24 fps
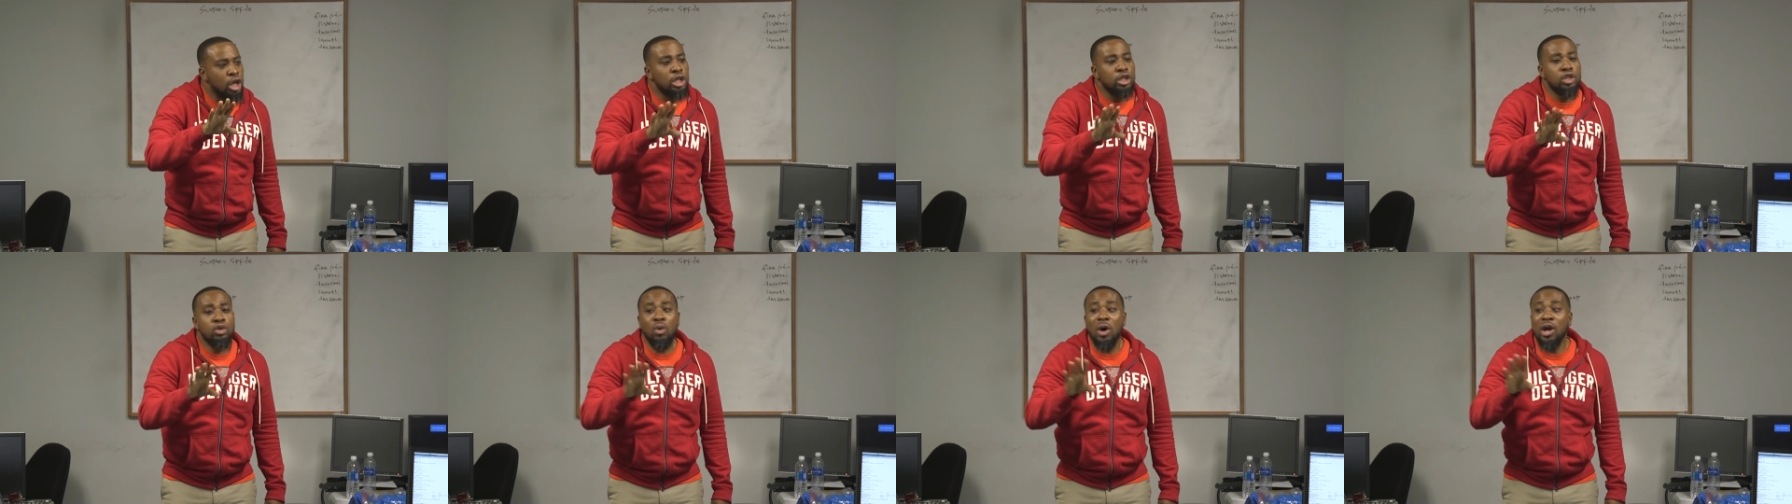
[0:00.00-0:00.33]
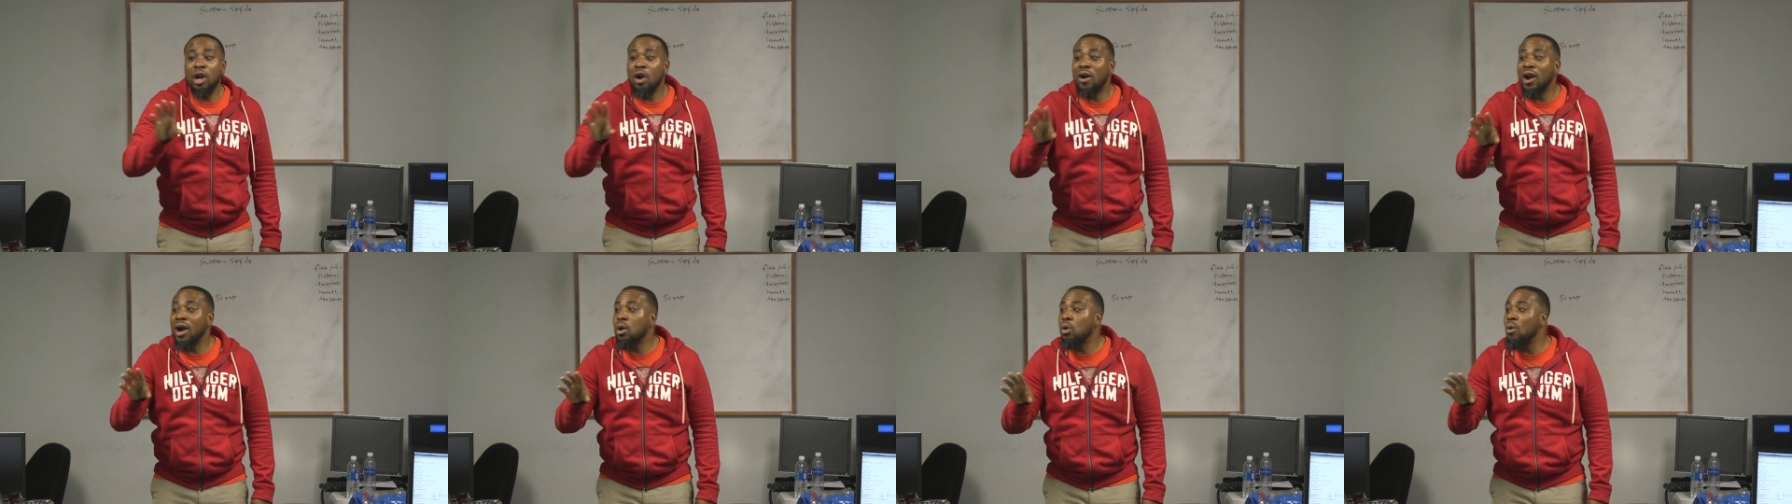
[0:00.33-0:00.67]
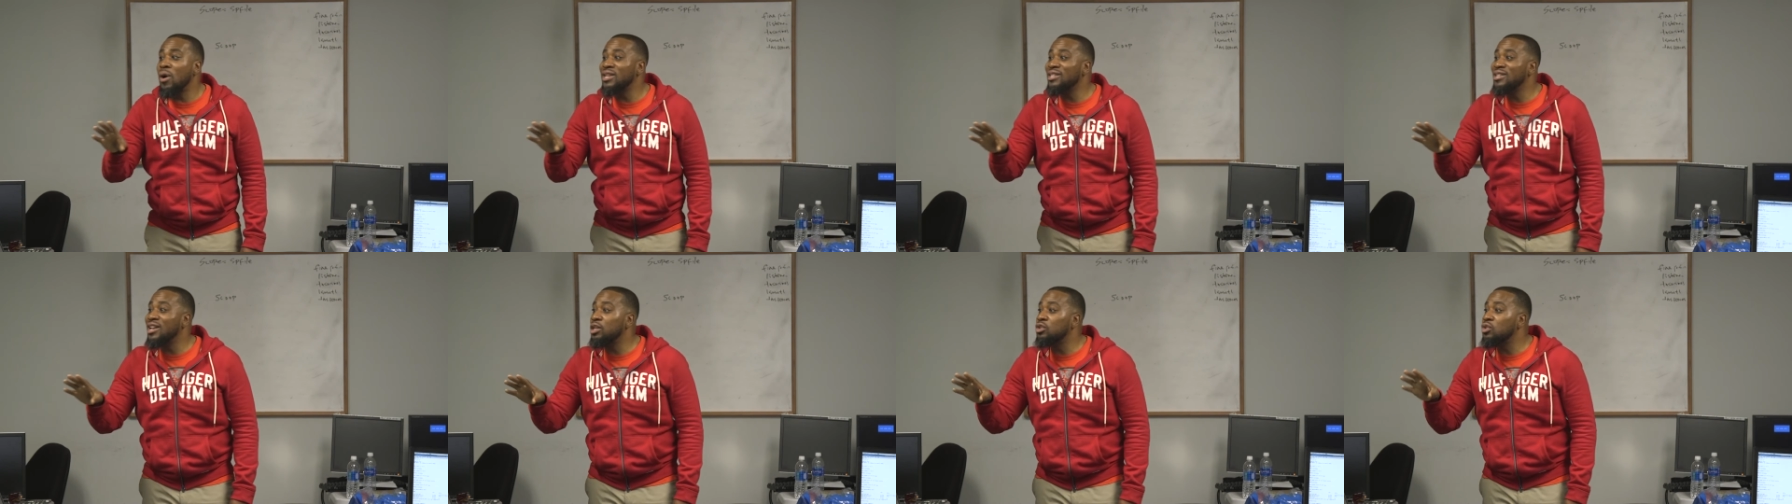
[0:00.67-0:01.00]
So what
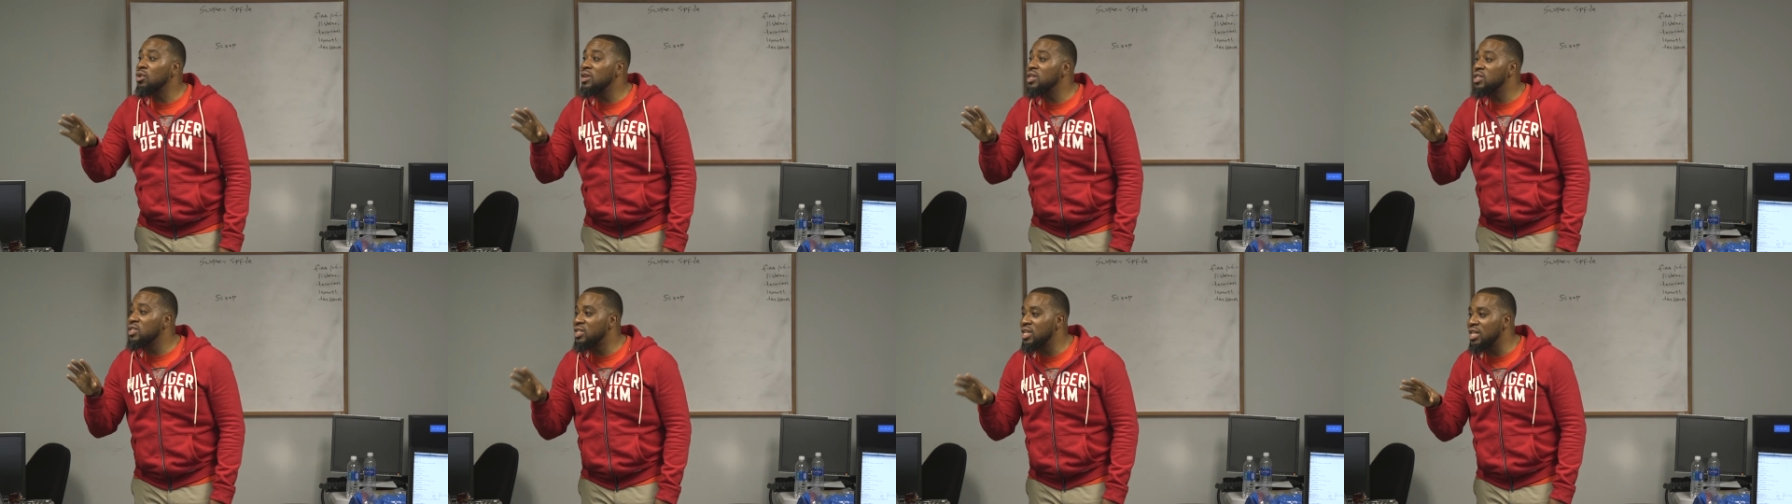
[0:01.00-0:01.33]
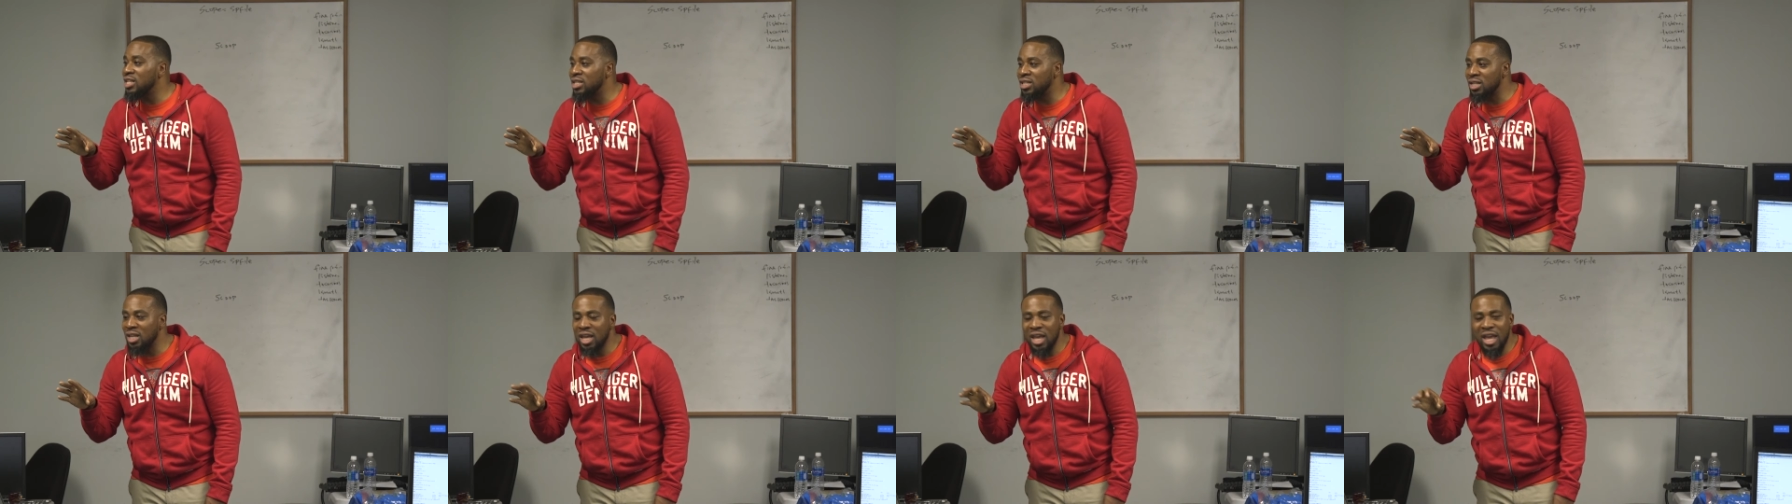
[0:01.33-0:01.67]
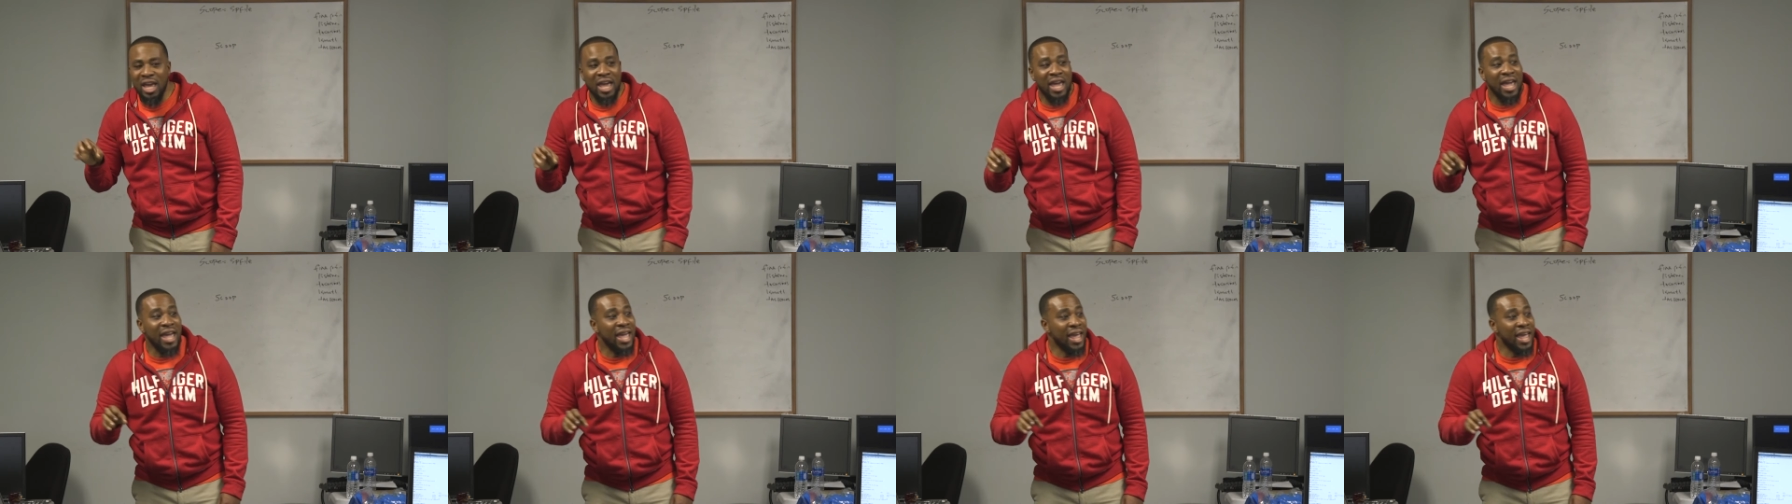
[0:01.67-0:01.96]
Oracle has now done is this.